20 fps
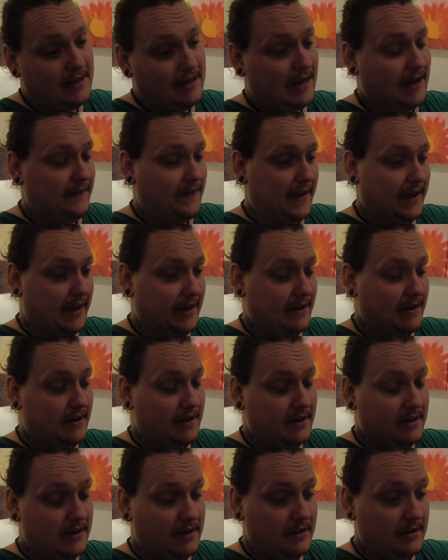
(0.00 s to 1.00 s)
and then
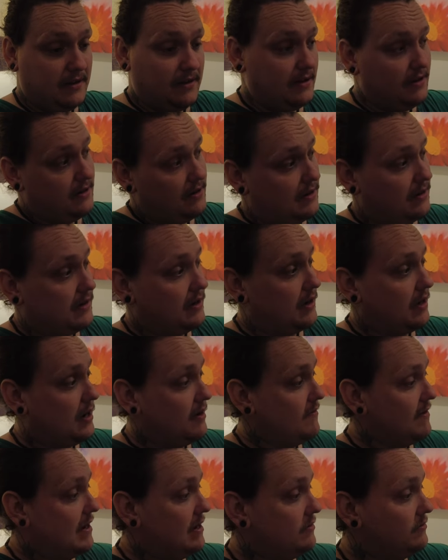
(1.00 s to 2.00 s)
I'm gonna go
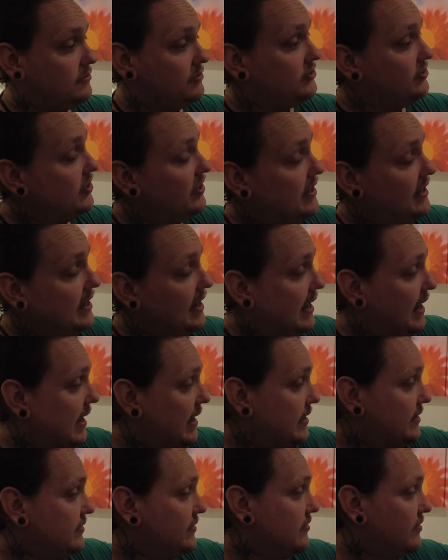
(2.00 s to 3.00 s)
around
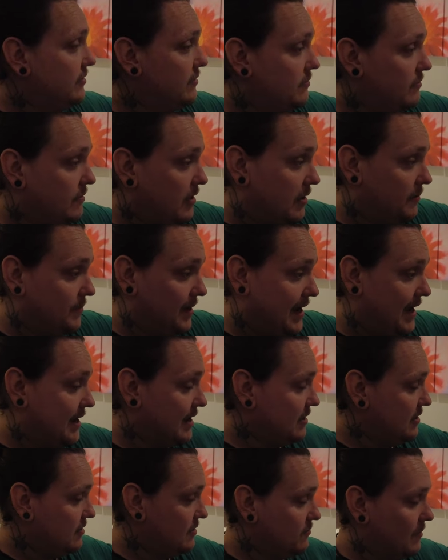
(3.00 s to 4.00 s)
and unpack.